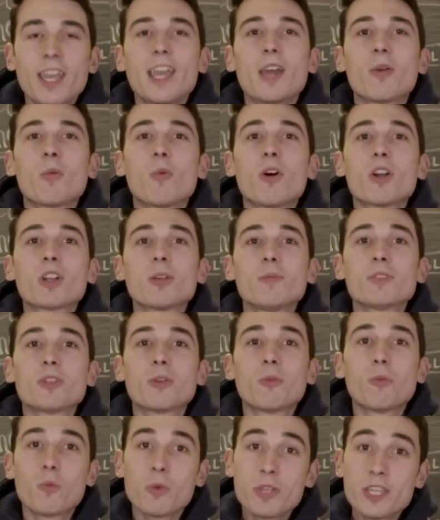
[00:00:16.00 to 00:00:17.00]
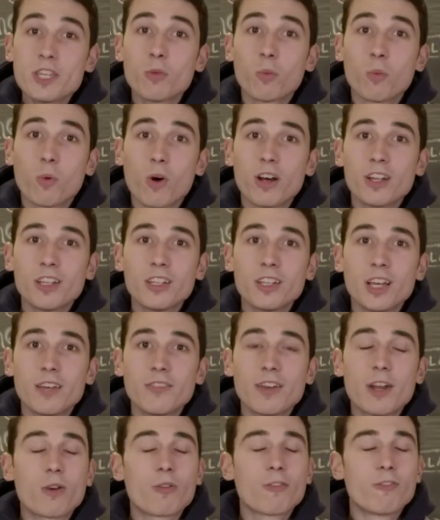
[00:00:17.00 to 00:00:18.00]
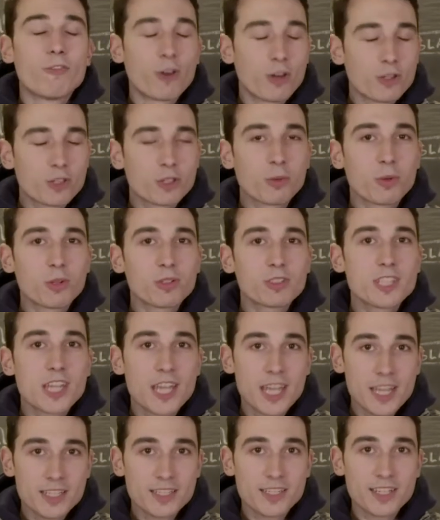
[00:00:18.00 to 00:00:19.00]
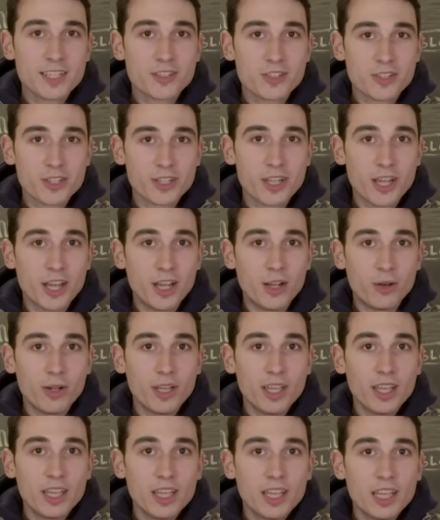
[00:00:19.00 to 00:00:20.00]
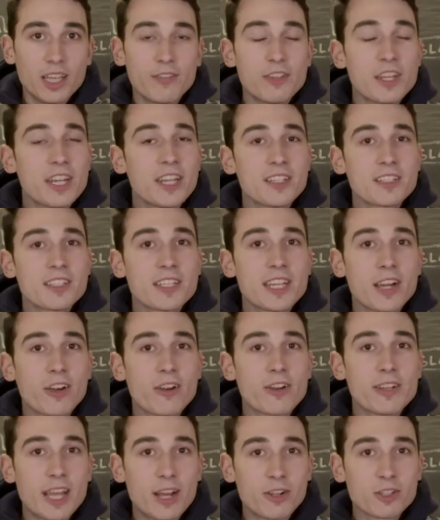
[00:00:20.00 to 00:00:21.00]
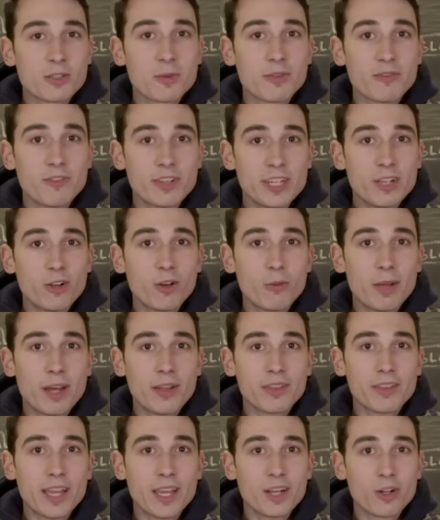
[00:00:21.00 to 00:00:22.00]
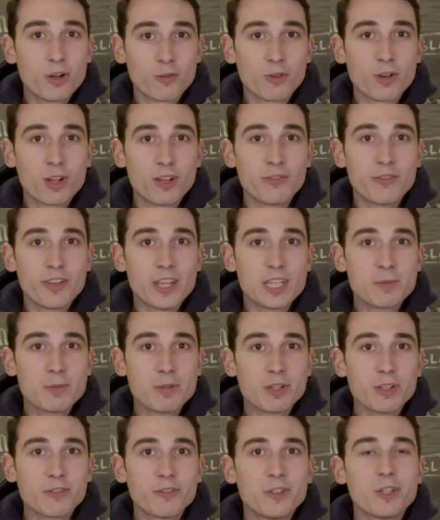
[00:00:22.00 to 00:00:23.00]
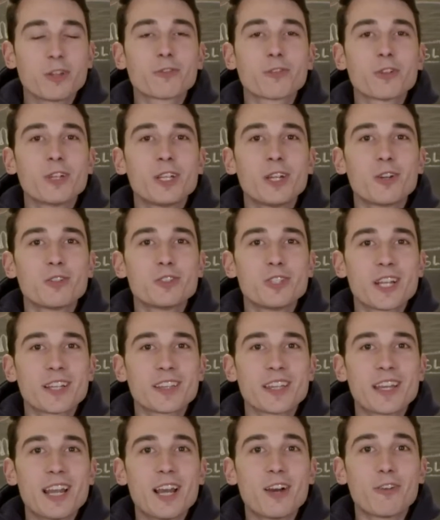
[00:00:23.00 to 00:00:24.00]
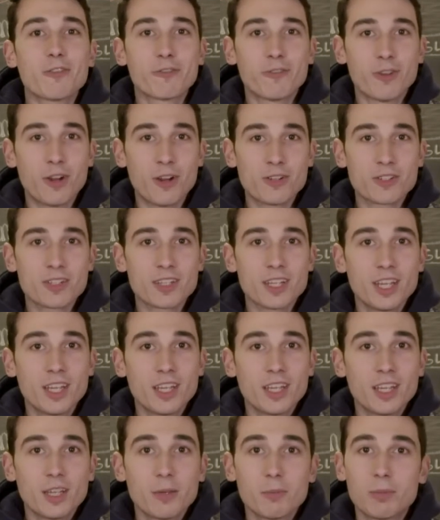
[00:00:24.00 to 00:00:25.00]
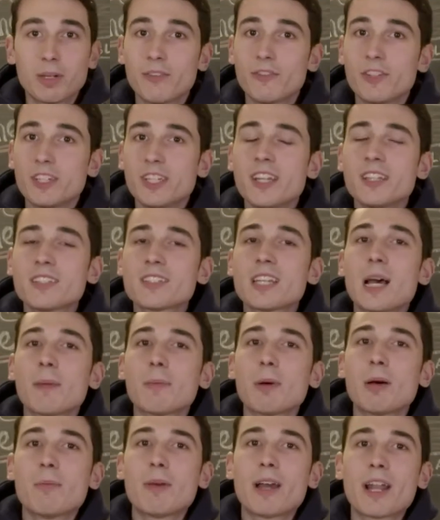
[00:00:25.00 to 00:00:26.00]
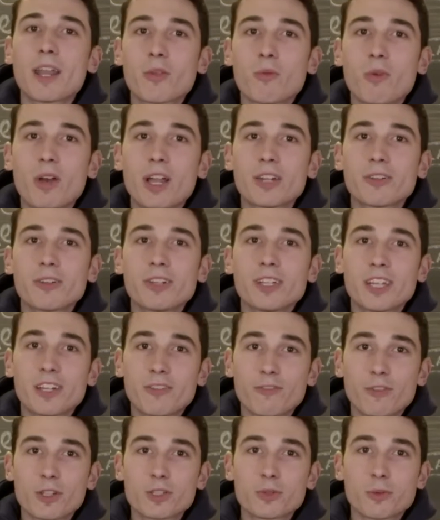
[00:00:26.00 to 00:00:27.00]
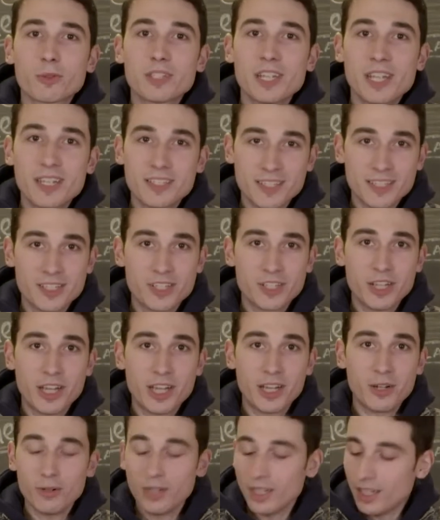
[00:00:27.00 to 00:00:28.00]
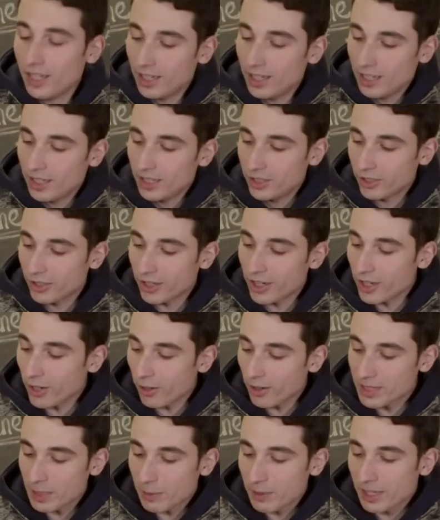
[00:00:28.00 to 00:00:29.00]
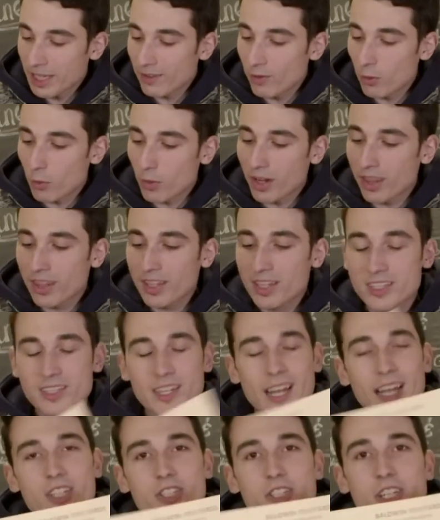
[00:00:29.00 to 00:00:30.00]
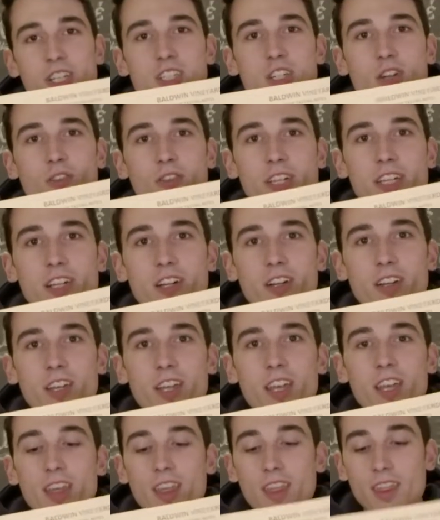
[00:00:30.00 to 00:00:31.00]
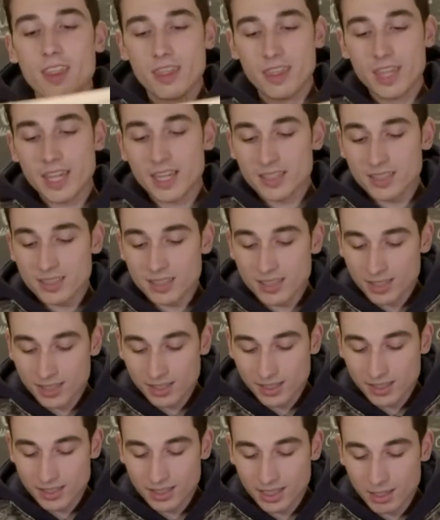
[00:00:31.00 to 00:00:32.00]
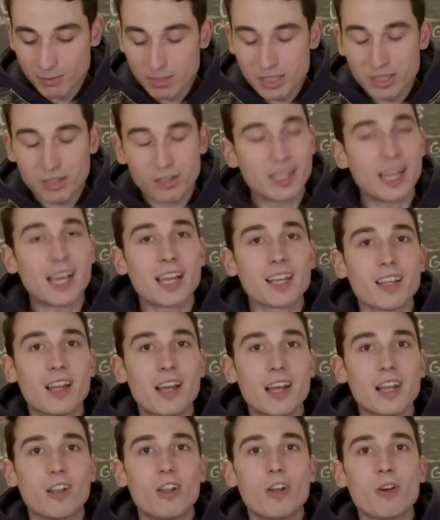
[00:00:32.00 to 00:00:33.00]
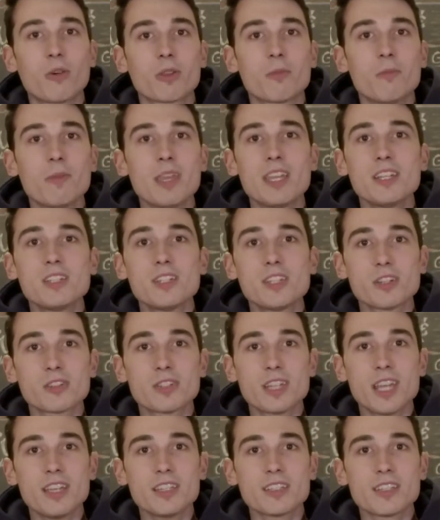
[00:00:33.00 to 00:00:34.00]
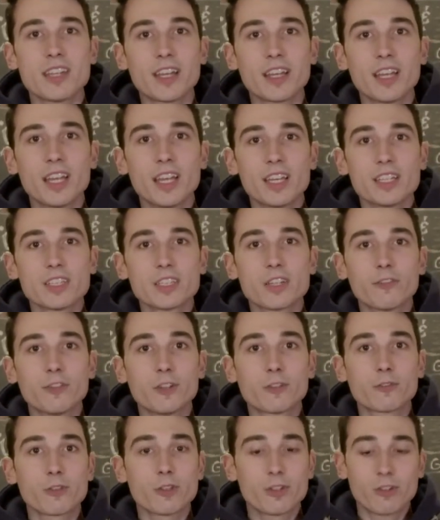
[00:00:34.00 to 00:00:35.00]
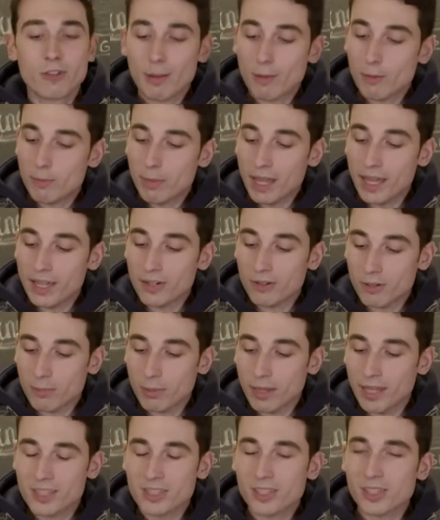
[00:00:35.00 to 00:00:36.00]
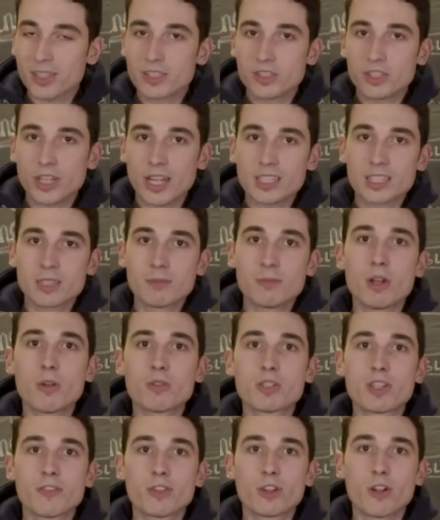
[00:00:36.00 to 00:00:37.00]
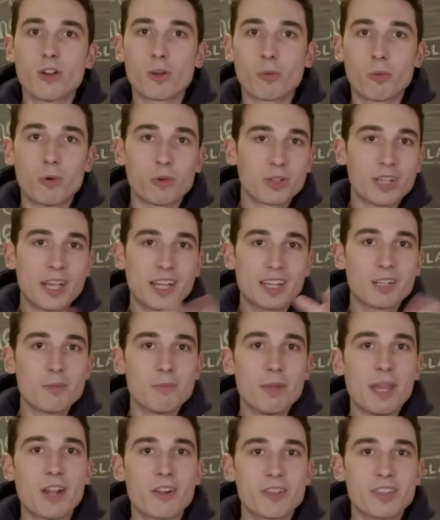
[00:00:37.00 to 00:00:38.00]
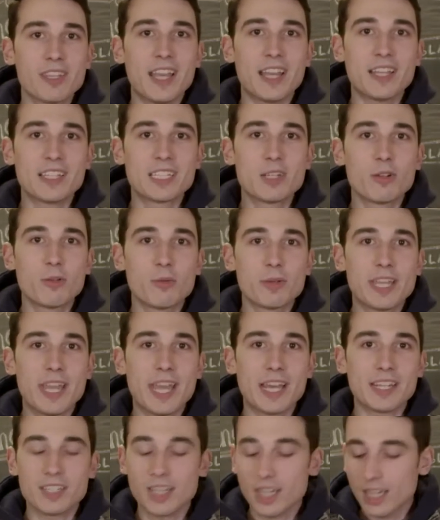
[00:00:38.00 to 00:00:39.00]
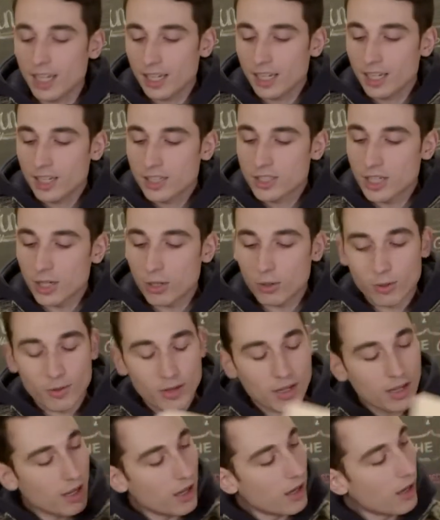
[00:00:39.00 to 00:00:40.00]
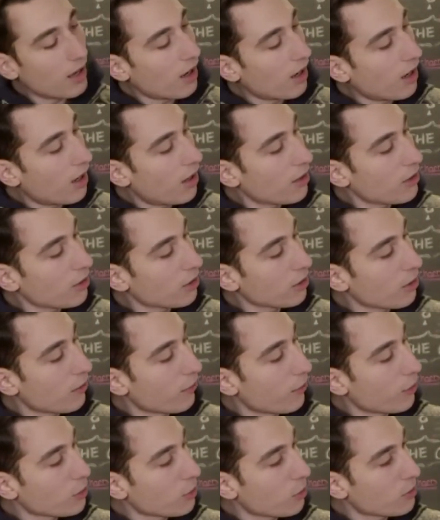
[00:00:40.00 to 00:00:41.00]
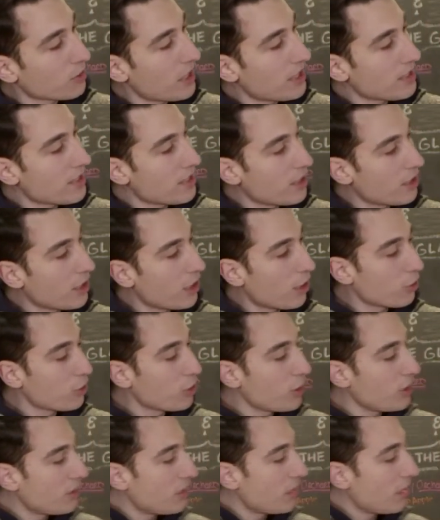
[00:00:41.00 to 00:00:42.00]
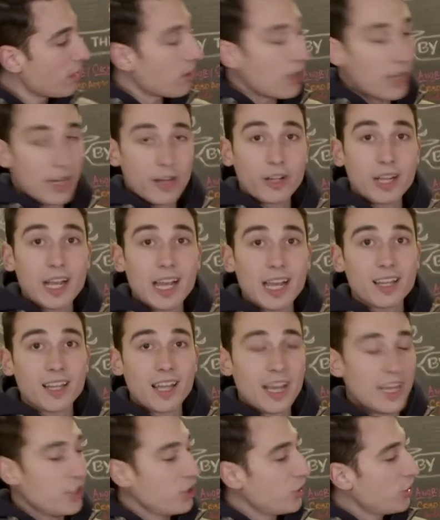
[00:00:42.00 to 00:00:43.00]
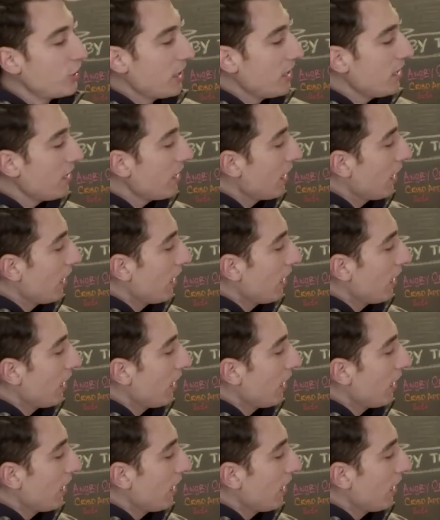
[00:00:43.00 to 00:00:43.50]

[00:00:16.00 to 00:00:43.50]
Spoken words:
and welcome to week 1 of our virtual tastings to go. If you didn't see our announcement video about that over on Facebook, feel free to go check that out first. But if you did stop on by to the winery to get a virtual tasting to go, you're going to notice that we gave you one of these nice sheets over here. This is going to be your guideline along with me to your tasting. So feel free to grab a pen or a pencil and jot some notes of your own, and we'll kind of compare at the end and see what we get. So on our little virtual tasting to go sheets here, on our guideline sheet,